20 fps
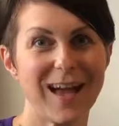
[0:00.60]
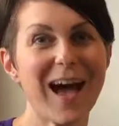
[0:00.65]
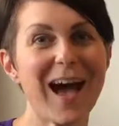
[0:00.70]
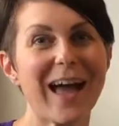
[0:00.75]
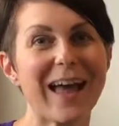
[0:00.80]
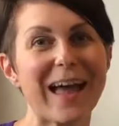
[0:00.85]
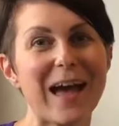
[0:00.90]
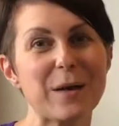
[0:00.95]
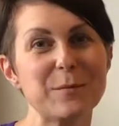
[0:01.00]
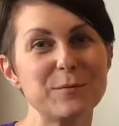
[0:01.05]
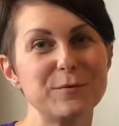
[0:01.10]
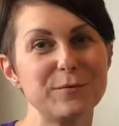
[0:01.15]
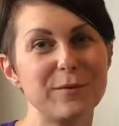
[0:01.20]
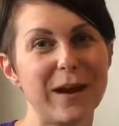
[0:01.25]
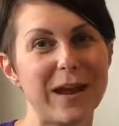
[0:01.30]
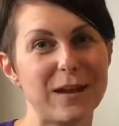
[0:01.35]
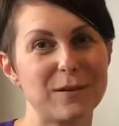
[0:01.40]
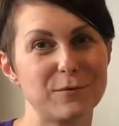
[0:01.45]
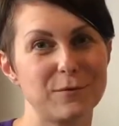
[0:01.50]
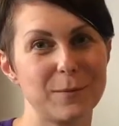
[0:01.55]
Hi, I'm
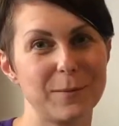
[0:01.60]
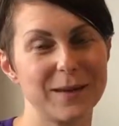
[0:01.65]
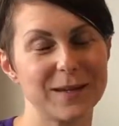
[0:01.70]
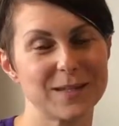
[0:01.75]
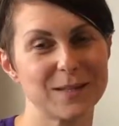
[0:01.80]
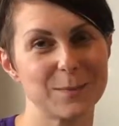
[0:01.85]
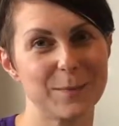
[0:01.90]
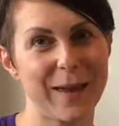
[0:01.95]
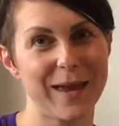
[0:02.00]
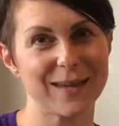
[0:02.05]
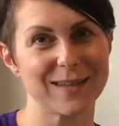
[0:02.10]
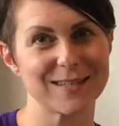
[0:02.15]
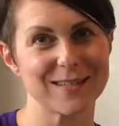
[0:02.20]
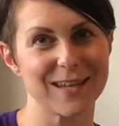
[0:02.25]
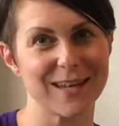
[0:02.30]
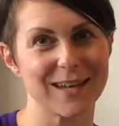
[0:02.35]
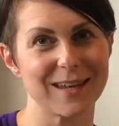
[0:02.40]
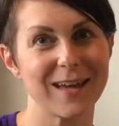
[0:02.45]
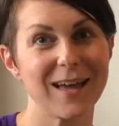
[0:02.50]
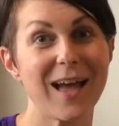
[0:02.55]
Freya from
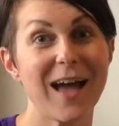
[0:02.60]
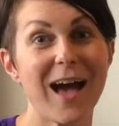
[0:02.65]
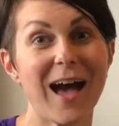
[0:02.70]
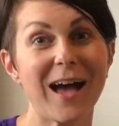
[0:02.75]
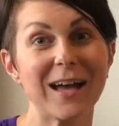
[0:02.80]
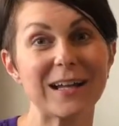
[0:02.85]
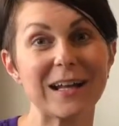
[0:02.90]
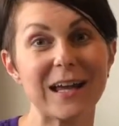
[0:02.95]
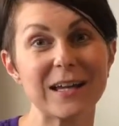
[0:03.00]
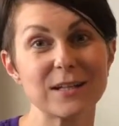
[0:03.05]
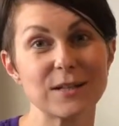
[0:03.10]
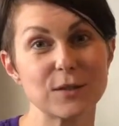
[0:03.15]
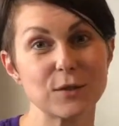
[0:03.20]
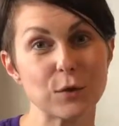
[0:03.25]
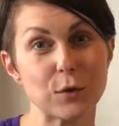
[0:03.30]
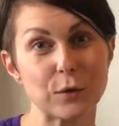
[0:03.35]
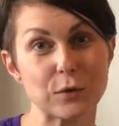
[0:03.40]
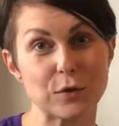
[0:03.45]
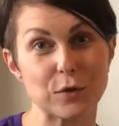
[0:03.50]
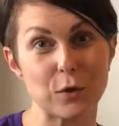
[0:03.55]
Expecting. I'd like to
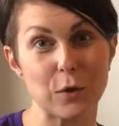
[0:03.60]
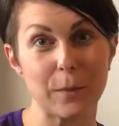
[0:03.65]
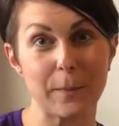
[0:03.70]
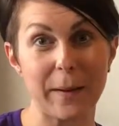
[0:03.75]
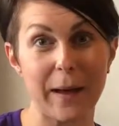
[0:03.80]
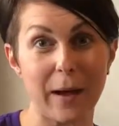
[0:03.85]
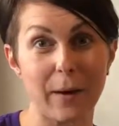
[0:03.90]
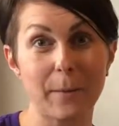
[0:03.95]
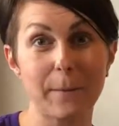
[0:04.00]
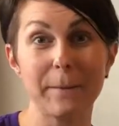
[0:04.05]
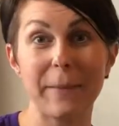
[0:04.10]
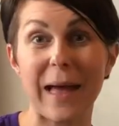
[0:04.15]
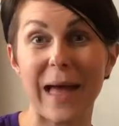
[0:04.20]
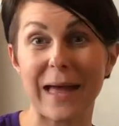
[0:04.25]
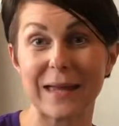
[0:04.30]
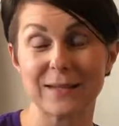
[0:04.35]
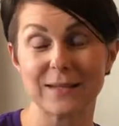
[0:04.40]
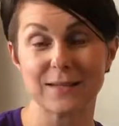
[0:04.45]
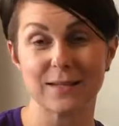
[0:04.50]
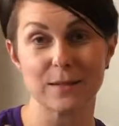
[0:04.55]
talk to you about
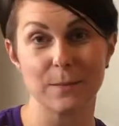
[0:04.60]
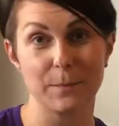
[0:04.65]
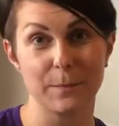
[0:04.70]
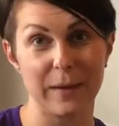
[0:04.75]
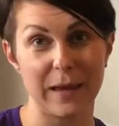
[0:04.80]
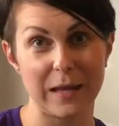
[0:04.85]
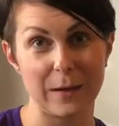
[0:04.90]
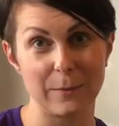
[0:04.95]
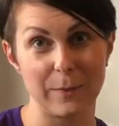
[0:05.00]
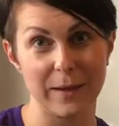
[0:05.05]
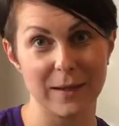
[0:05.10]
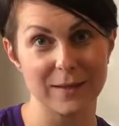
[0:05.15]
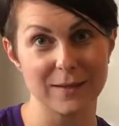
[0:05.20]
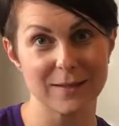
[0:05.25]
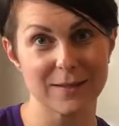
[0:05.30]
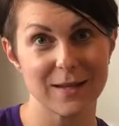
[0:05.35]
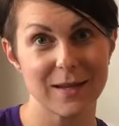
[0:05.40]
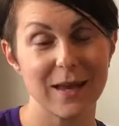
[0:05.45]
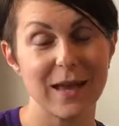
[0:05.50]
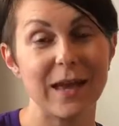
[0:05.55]
pets and
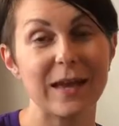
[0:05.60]
babies.